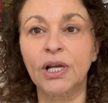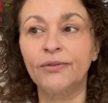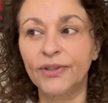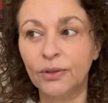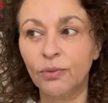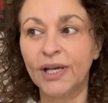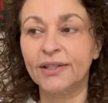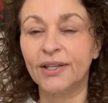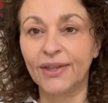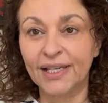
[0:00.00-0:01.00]
love in the way
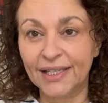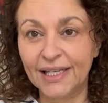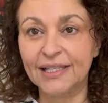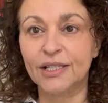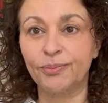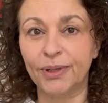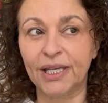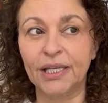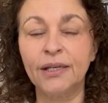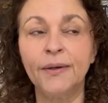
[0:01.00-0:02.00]
that they need to
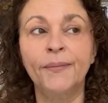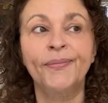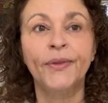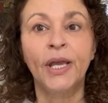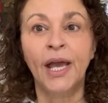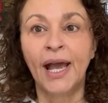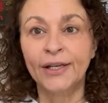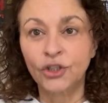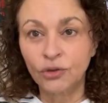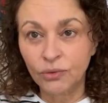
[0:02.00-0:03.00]
be
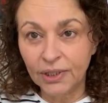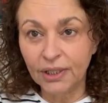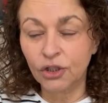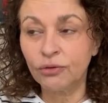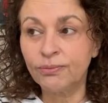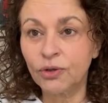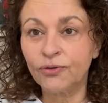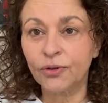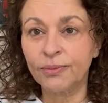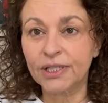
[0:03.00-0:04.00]
and you you
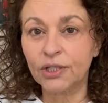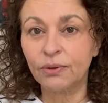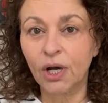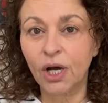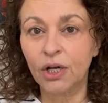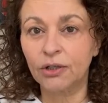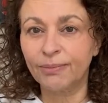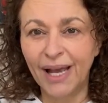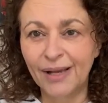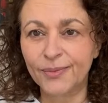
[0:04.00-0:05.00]
move them into a
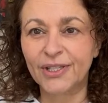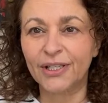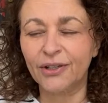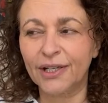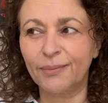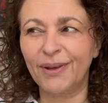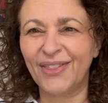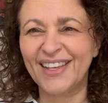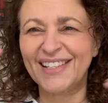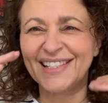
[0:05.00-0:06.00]
home absolutely but
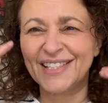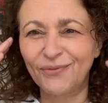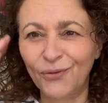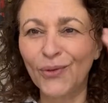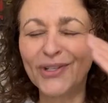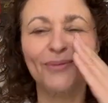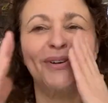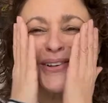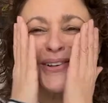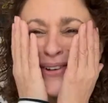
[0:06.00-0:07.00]
then to divorce them
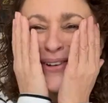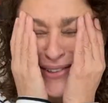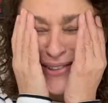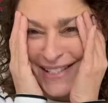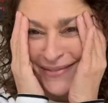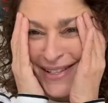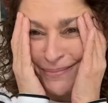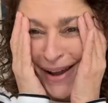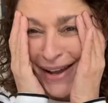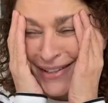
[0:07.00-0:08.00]
i don't know there's something
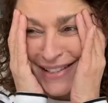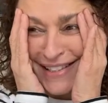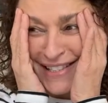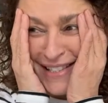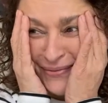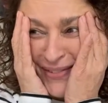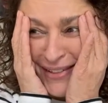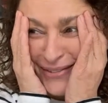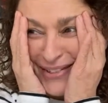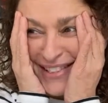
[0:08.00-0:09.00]
about it that just
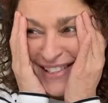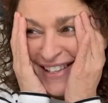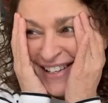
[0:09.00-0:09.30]
feels